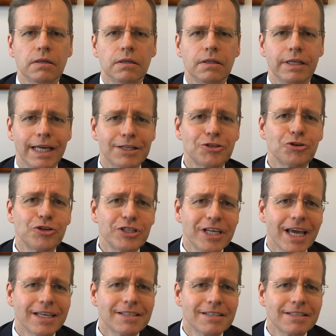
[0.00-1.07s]
The answer is
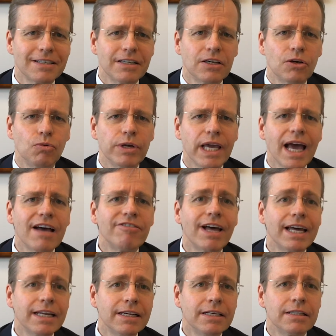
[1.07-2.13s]
yes. We have
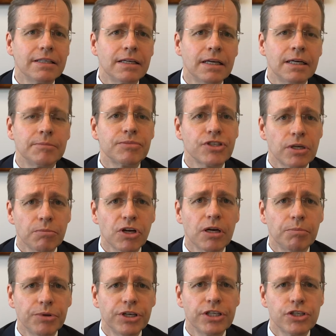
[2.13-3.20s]
added some
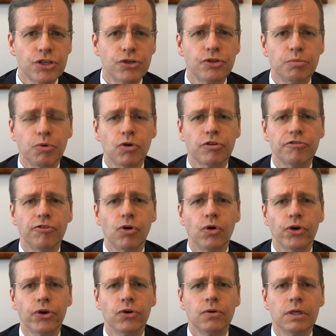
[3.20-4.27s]
companies to the
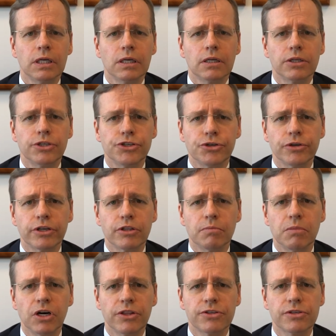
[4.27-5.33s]
portfolio during the
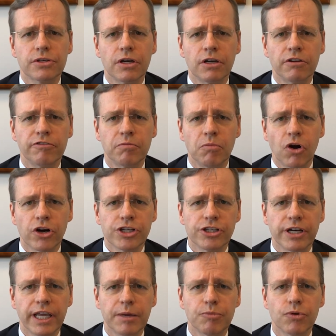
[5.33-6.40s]
months of March
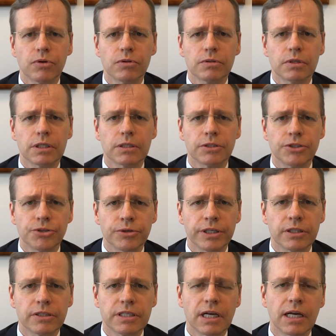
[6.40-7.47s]
and April,
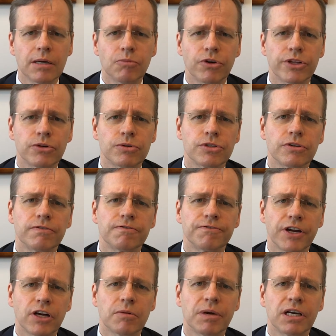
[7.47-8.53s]
during the time where there was a
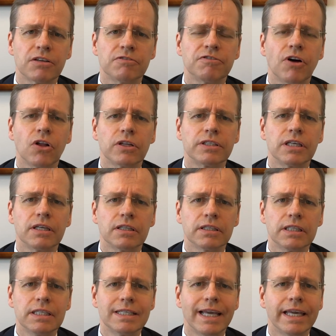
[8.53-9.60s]
fair amount of
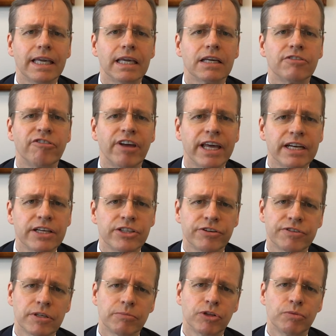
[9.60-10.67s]
volatility, taking advantage
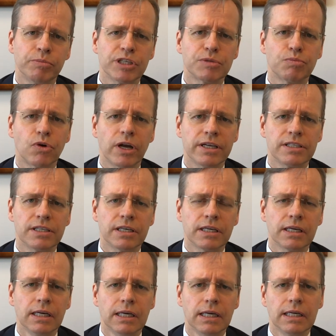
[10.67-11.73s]
of some of the mispricing
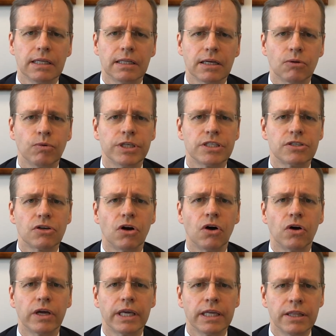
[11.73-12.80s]
that we
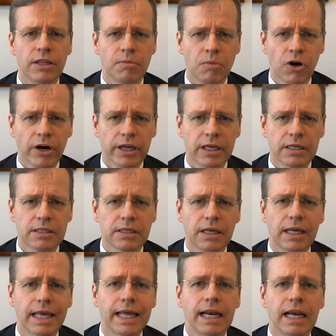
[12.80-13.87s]
saw in the market
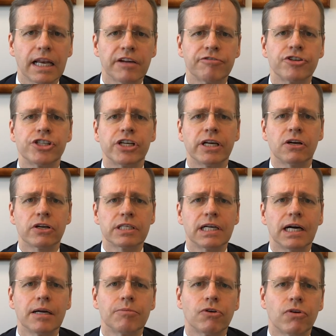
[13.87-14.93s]
and leveraging our
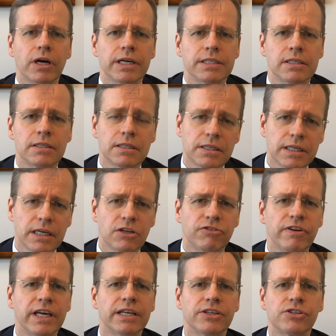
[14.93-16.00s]
time horizon to take
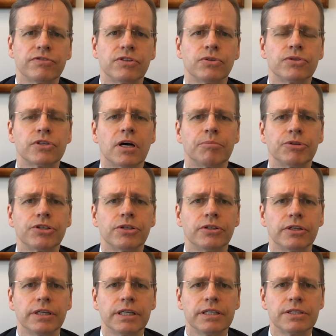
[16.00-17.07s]
advantage of those
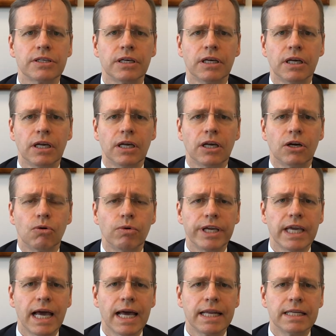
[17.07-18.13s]
opportunities.
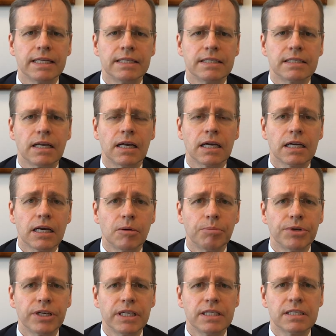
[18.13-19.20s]
We added
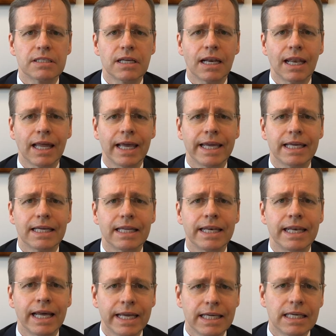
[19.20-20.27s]
companies like
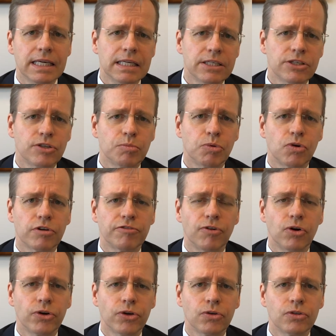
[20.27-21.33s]
Nike to the
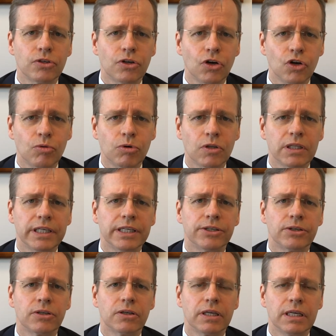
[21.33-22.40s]
portfolio, the global
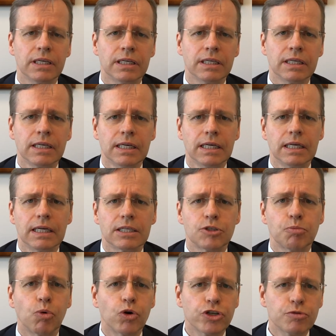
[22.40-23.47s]
leader in
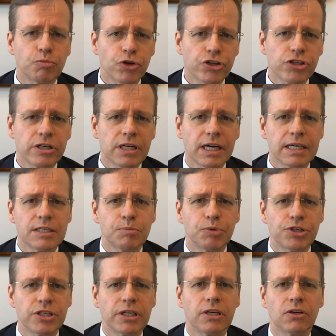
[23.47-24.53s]
sports merchandise,
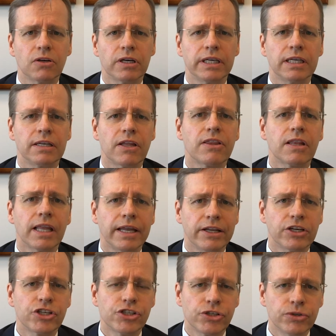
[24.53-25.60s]
particularly in
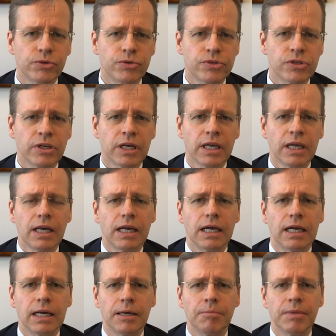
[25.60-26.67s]
athletic shoes.
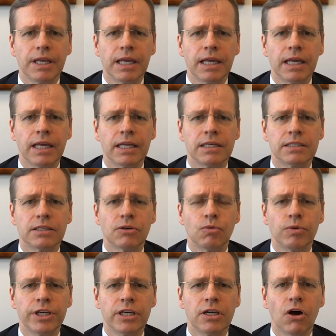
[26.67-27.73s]
And
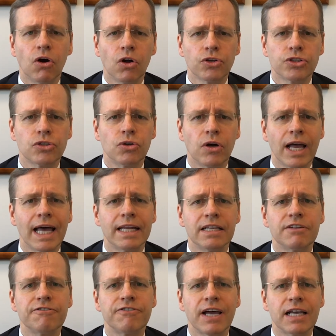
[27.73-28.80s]
we also
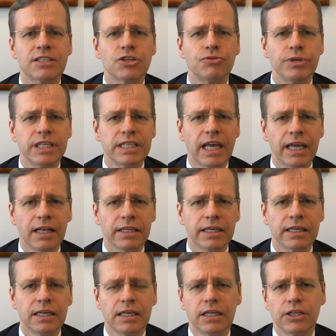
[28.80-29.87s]
added fast
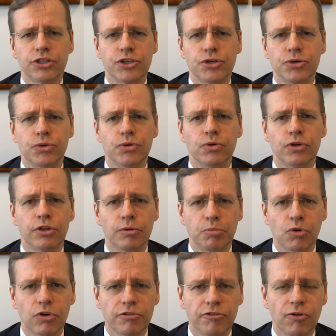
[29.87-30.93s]
retailing to the
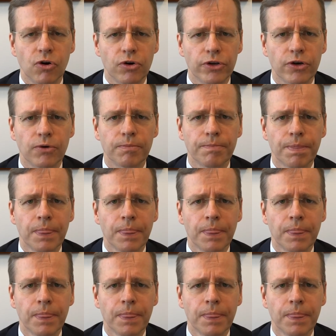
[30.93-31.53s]
portfolio.